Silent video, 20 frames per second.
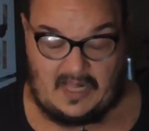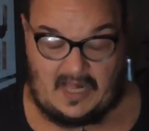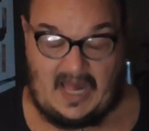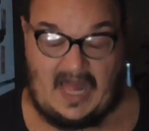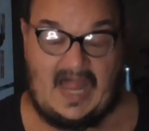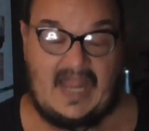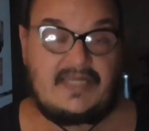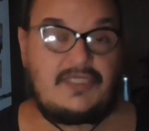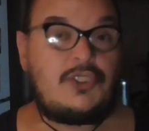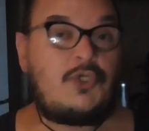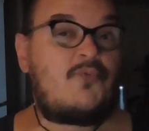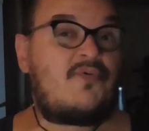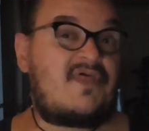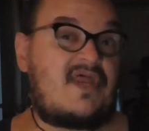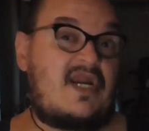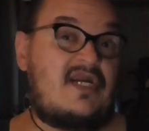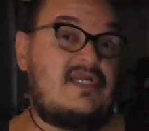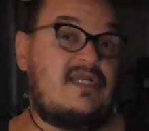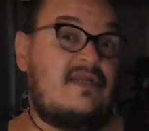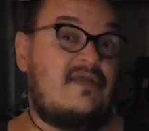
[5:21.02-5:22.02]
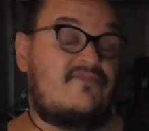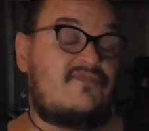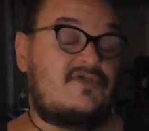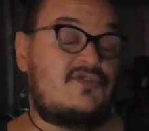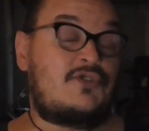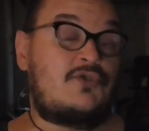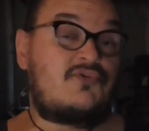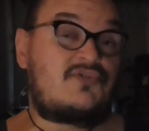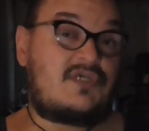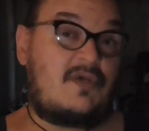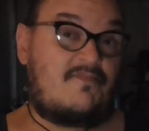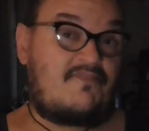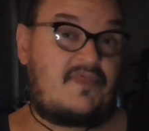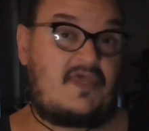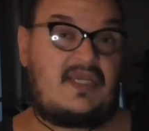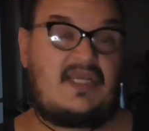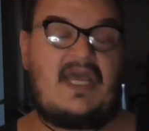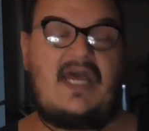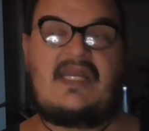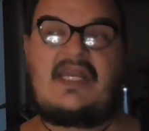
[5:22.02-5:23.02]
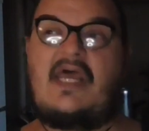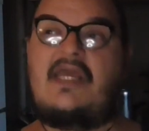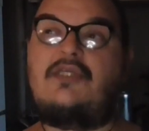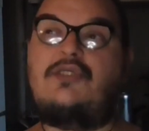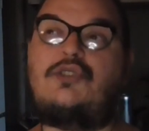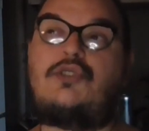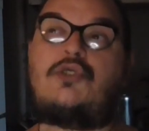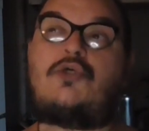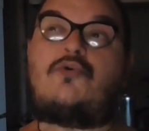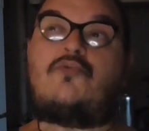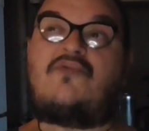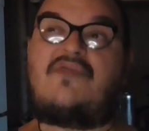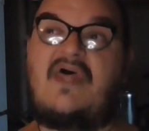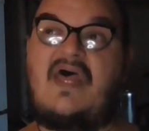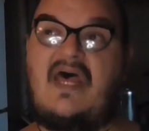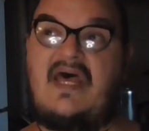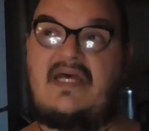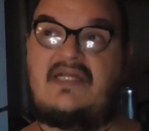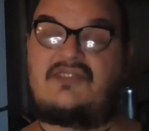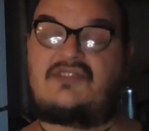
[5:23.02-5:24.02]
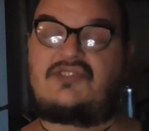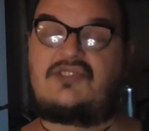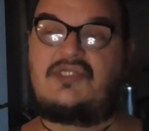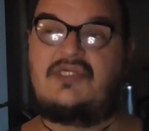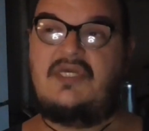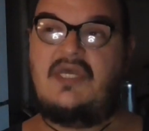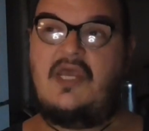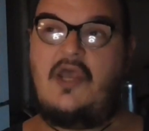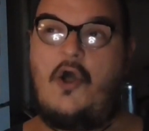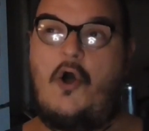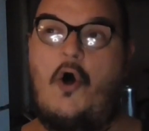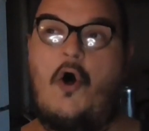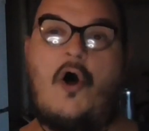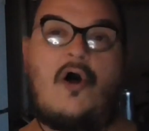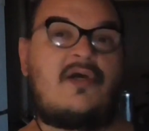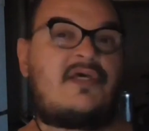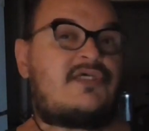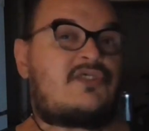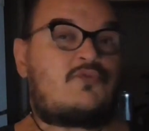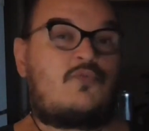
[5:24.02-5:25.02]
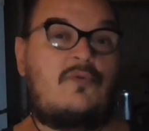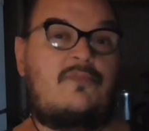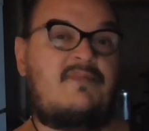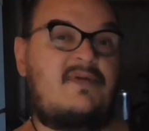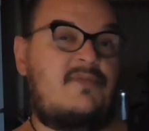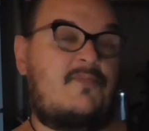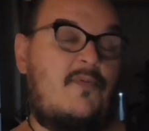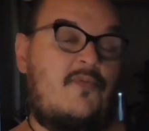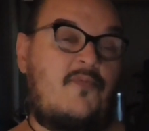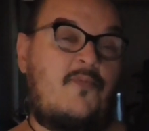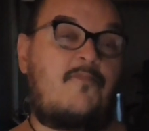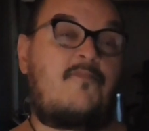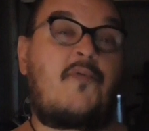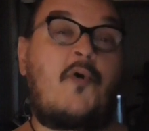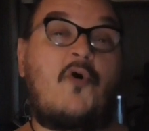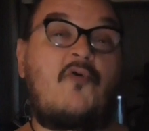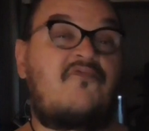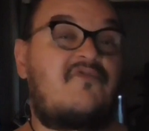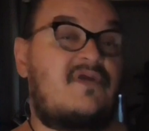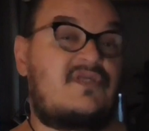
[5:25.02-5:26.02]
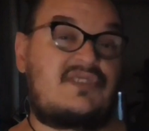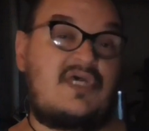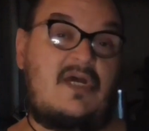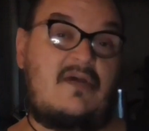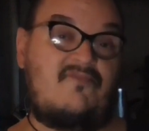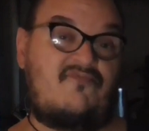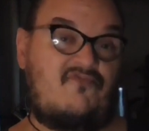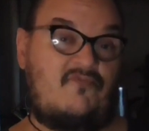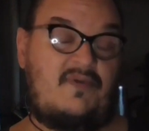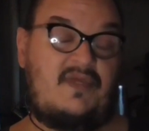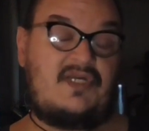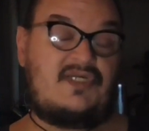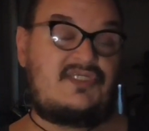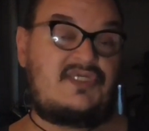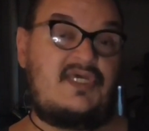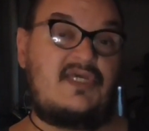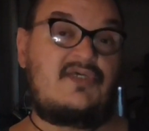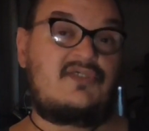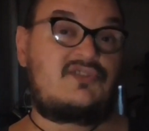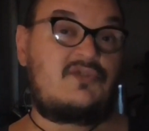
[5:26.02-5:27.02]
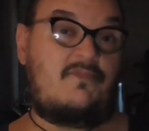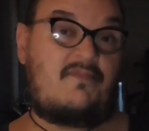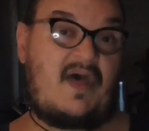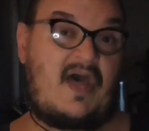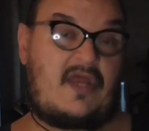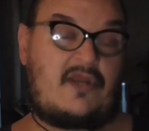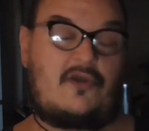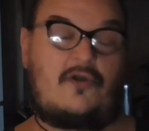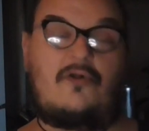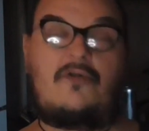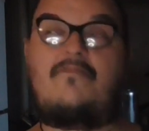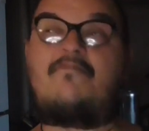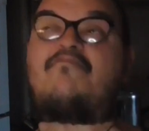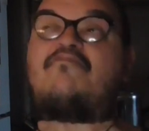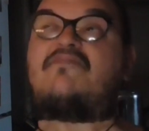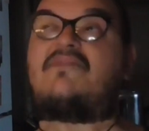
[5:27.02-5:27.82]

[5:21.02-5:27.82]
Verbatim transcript: I knew that I needed to do something, and I knew that August would be the perfect time for me to take a sabbatical.